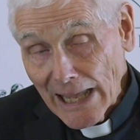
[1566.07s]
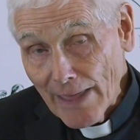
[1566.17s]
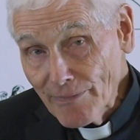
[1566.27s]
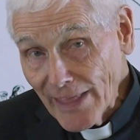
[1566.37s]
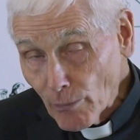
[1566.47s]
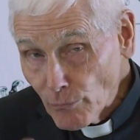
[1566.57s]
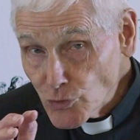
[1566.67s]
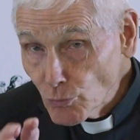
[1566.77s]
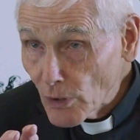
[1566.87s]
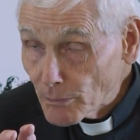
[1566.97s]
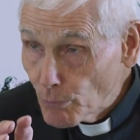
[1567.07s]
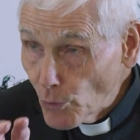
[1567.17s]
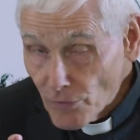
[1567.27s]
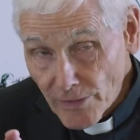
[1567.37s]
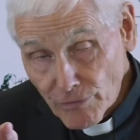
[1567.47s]
And that was what
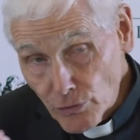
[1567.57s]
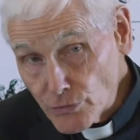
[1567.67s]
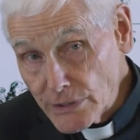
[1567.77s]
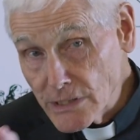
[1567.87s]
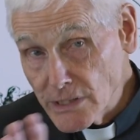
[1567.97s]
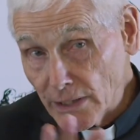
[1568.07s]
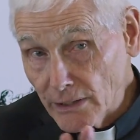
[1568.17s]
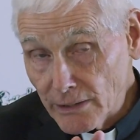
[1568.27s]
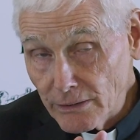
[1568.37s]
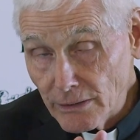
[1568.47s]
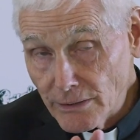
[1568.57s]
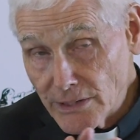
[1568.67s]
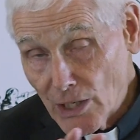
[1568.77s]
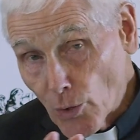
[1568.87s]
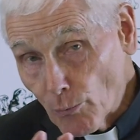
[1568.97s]
both of those
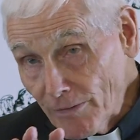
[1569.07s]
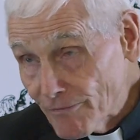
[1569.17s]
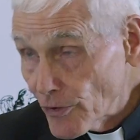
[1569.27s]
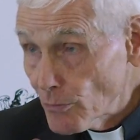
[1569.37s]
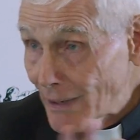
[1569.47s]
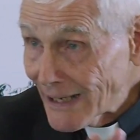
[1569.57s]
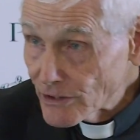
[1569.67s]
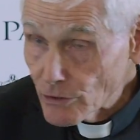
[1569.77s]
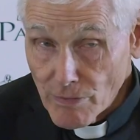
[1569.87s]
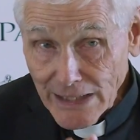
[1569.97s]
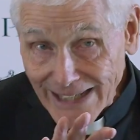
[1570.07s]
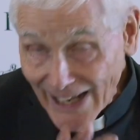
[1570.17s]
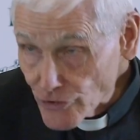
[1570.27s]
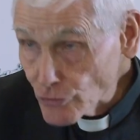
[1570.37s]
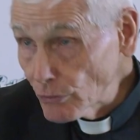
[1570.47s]
encyclicals referred back to, the
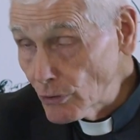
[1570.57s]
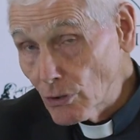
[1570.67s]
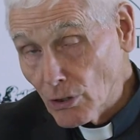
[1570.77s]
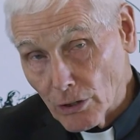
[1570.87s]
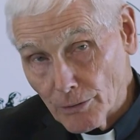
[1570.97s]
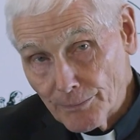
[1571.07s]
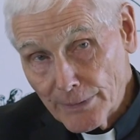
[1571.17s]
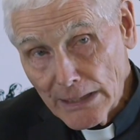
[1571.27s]
natural law.